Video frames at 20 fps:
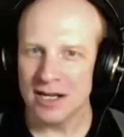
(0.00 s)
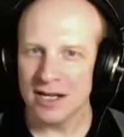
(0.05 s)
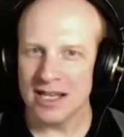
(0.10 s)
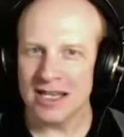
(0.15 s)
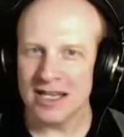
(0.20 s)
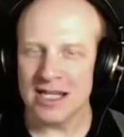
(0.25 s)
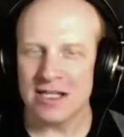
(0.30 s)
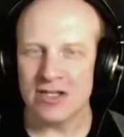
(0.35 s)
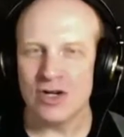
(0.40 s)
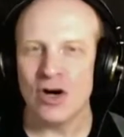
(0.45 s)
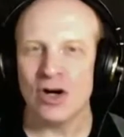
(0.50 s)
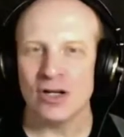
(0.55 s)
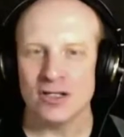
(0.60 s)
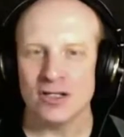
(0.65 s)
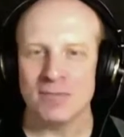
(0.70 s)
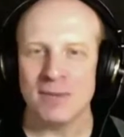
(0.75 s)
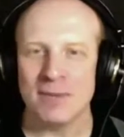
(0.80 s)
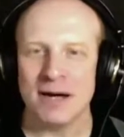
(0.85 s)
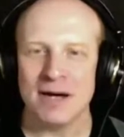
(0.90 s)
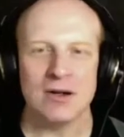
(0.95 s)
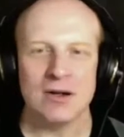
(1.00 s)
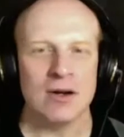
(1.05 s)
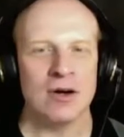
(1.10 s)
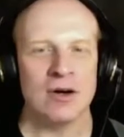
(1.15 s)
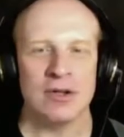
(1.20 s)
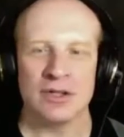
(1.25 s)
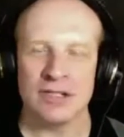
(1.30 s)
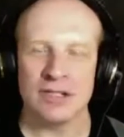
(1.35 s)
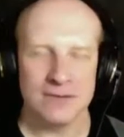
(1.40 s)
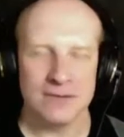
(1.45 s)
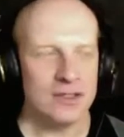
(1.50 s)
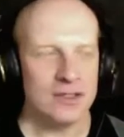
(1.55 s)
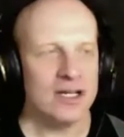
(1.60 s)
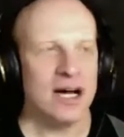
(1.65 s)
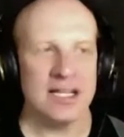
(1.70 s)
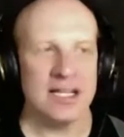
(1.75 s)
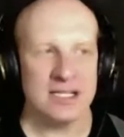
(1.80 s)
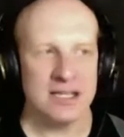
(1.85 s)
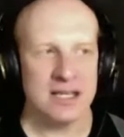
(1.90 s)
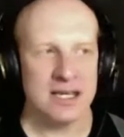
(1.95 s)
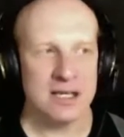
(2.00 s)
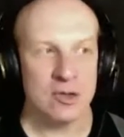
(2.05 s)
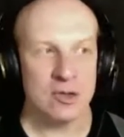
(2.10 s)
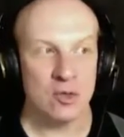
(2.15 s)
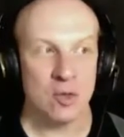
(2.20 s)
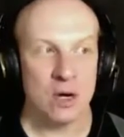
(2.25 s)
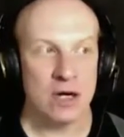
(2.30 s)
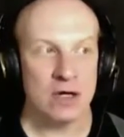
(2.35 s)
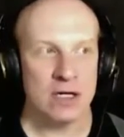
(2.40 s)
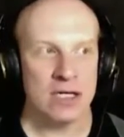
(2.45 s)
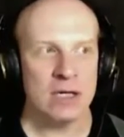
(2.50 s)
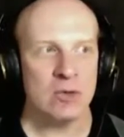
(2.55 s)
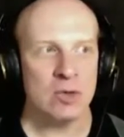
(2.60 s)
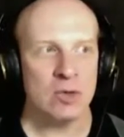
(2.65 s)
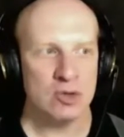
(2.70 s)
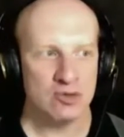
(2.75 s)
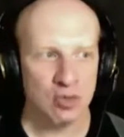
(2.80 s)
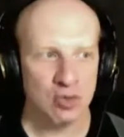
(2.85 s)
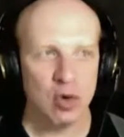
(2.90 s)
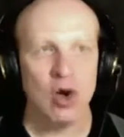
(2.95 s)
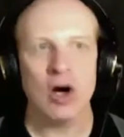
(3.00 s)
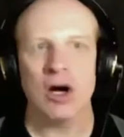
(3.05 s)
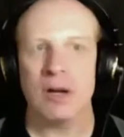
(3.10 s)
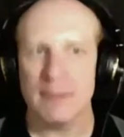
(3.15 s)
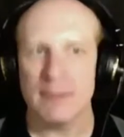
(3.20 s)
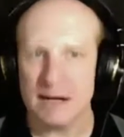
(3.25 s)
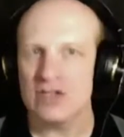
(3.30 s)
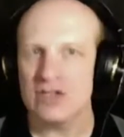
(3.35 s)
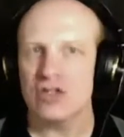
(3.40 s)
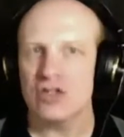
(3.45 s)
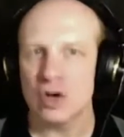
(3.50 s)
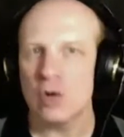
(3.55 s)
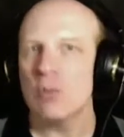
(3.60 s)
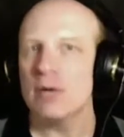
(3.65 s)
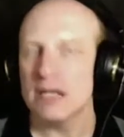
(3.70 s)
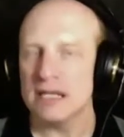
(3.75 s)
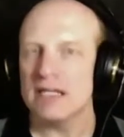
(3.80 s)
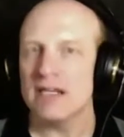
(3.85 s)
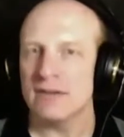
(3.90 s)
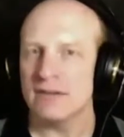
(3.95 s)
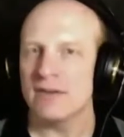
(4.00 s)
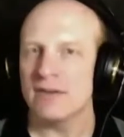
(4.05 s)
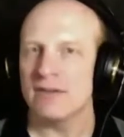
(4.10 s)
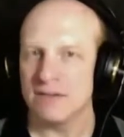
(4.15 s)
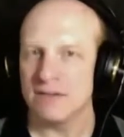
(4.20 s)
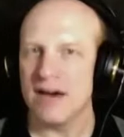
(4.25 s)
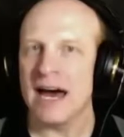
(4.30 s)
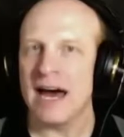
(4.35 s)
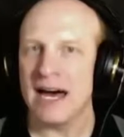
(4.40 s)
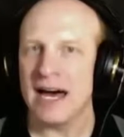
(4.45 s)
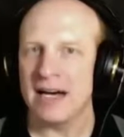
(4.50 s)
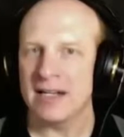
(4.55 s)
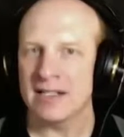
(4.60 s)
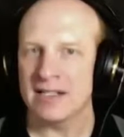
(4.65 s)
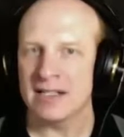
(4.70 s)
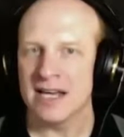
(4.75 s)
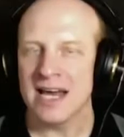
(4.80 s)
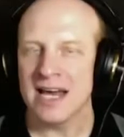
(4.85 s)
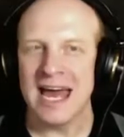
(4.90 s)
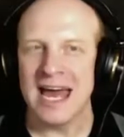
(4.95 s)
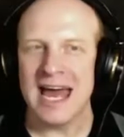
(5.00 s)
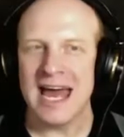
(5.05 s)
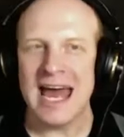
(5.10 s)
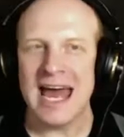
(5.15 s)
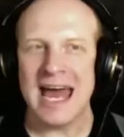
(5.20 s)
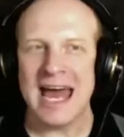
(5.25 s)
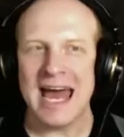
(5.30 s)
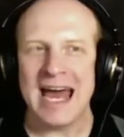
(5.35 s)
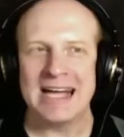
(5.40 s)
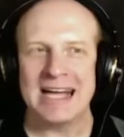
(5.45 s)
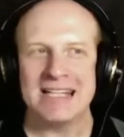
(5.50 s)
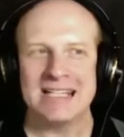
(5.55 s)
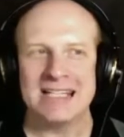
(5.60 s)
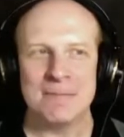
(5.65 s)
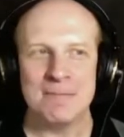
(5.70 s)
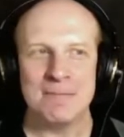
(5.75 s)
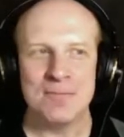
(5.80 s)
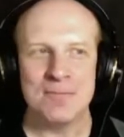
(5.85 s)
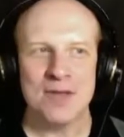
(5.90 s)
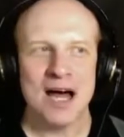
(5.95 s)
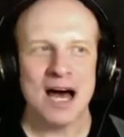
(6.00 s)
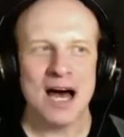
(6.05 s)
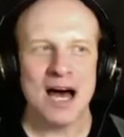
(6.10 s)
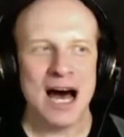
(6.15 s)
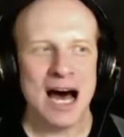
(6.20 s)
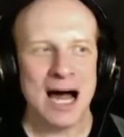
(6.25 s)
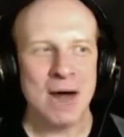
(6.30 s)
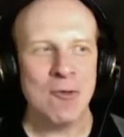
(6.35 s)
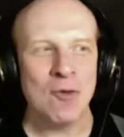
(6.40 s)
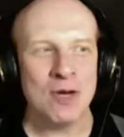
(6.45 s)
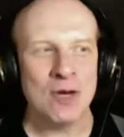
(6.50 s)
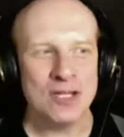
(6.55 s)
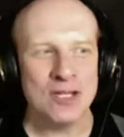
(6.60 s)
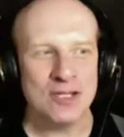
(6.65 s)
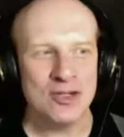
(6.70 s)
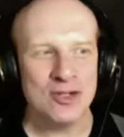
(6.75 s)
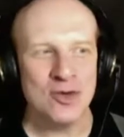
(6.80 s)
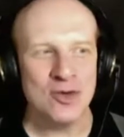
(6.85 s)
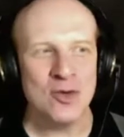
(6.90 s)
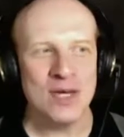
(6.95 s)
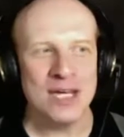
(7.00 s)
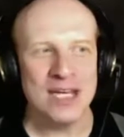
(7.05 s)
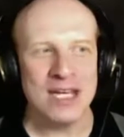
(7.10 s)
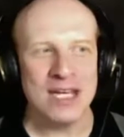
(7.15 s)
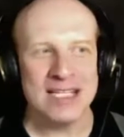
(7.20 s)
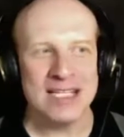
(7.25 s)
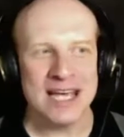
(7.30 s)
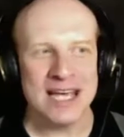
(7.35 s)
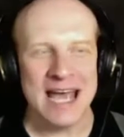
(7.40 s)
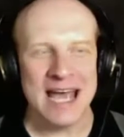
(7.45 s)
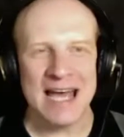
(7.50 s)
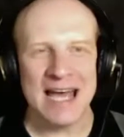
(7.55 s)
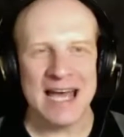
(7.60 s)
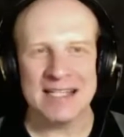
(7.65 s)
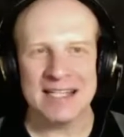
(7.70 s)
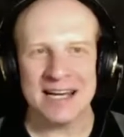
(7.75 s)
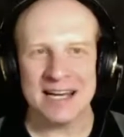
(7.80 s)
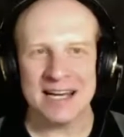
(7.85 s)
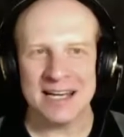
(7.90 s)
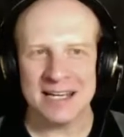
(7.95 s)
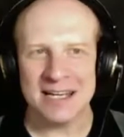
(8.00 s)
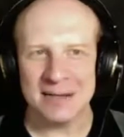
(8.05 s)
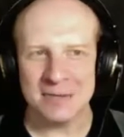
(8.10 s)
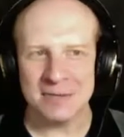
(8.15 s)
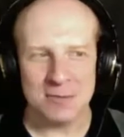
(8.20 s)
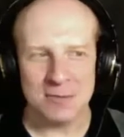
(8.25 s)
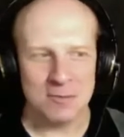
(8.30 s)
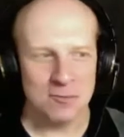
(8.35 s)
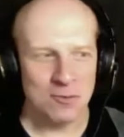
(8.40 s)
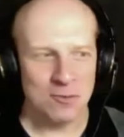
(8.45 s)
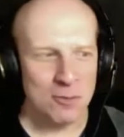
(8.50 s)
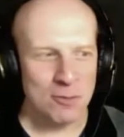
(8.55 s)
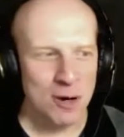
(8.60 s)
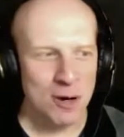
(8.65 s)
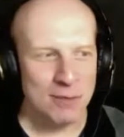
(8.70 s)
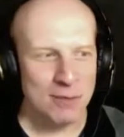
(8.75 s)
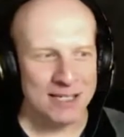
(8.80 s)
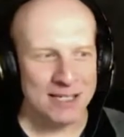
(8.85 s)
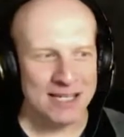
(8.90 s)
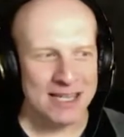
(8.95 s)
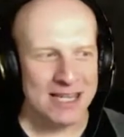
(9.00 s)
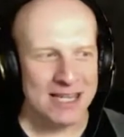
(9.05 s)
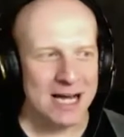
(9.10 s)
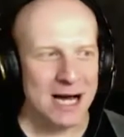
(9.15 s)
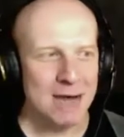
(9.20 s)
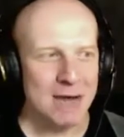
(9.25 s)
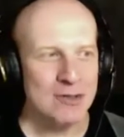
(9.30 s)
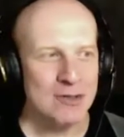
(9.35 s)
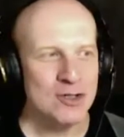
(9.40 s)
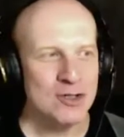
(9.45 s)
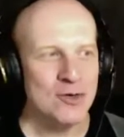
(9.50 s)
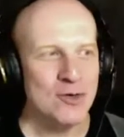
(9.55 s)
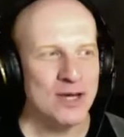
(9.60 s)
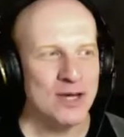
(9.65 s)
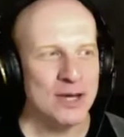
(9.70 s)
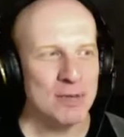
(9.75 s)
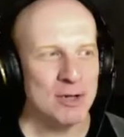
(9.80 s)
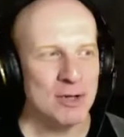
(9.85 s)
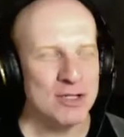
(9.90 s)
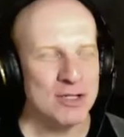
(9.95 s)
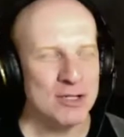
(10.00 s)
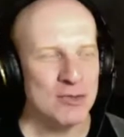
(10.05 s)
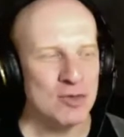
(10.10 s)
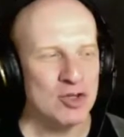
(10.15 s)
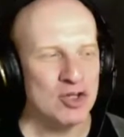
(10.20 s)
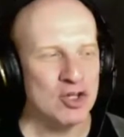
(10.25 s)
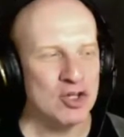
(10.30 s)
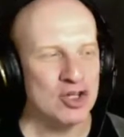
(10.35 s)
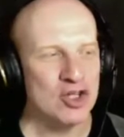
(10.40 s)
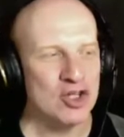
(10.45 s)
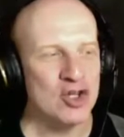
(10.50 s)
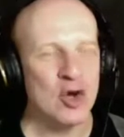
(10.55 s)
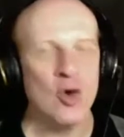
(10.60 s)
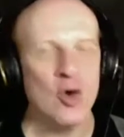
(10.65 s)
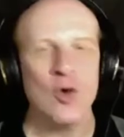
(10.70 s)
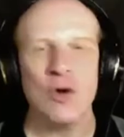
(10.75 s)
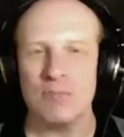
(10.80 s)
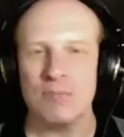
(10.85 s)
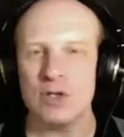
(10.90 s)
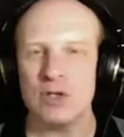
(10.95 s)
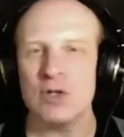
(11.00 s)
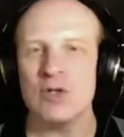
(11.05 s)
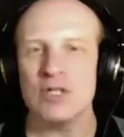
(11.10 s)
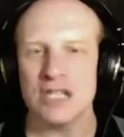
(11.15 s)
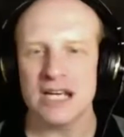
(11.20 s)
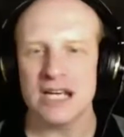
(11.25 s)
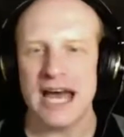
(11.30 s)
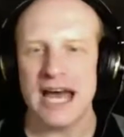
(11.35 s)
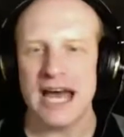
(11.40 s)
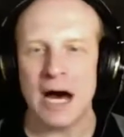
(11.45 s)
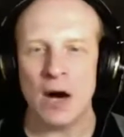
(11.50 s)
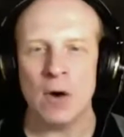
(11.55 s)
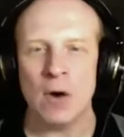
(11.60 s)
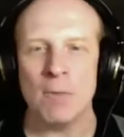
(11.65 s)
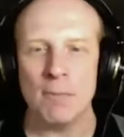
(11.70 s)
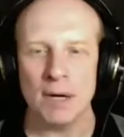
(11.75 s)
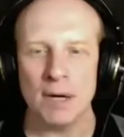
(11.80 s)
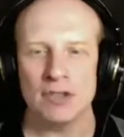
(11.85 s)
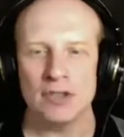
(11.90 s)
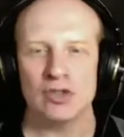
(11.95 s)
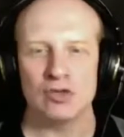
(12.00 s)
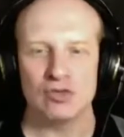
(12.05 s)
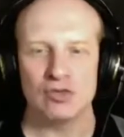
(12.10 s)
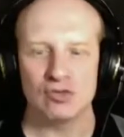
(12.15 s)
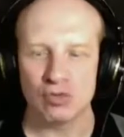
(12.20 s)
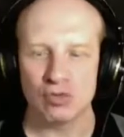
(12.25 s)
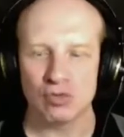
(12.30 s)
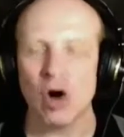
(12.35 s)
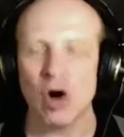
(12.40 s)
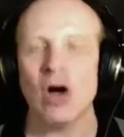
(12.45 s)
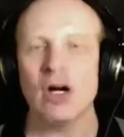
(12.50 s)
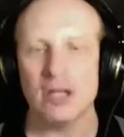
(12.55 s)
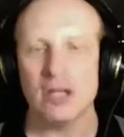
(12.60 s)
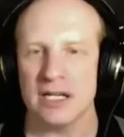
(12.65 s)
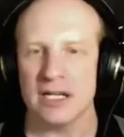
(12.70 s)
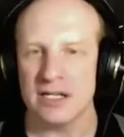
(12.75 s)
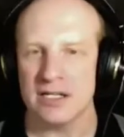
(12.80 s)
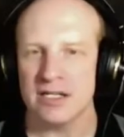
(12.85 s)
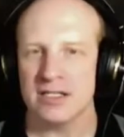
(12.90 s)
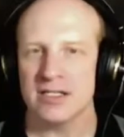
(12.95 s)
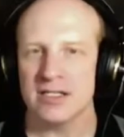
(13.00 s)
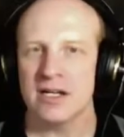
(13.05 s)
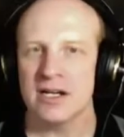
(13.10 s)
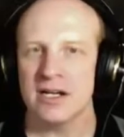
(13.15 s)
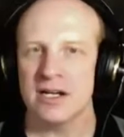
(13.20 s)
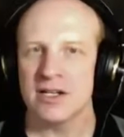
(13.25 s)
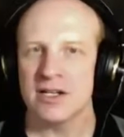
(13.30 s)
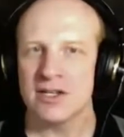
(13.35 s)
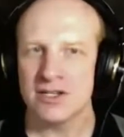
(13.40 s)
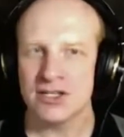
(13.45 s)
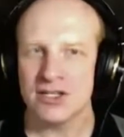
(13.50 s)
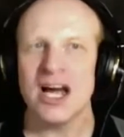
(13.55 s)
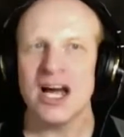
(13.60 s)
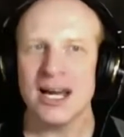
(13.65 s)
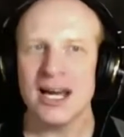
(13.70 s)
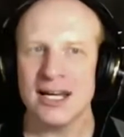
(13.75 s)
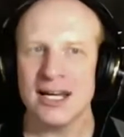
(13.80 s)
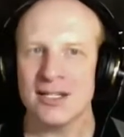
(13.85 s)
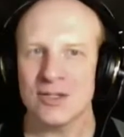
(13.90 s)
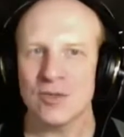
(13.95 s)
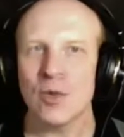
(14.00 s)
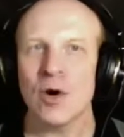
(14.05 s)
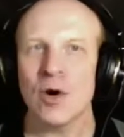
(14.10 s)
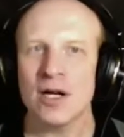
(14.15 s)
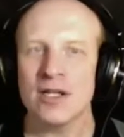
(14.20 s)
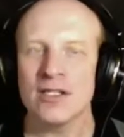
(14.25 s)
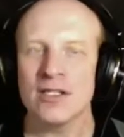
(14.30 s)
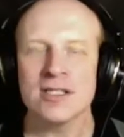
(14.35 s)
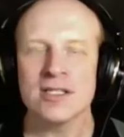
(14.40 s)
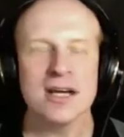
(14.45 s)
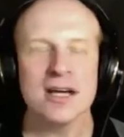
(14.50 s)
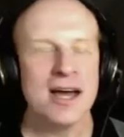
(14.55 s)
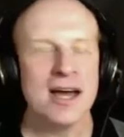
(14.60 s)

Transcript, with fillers: that talked about all the different kinds of things where he was wrong about so many different facts. And I wasn't doing it as a anti-Republican thing. I was doing it because it was just so amusing how much wrongness the science was.